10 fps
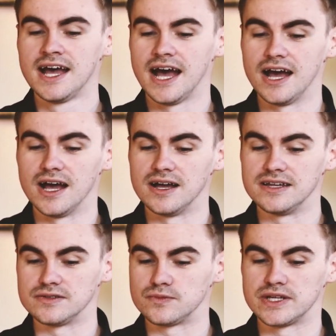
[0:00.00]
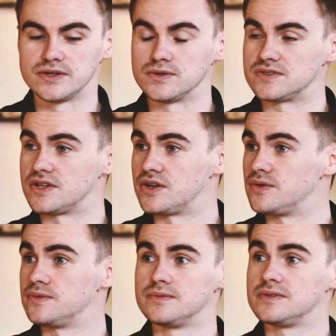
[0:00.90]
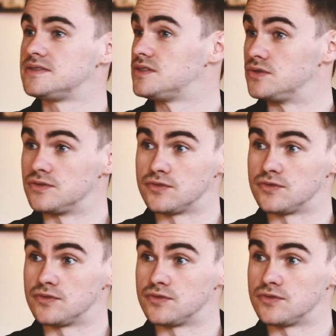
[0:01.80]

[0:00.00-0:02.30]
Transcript: And we can also do the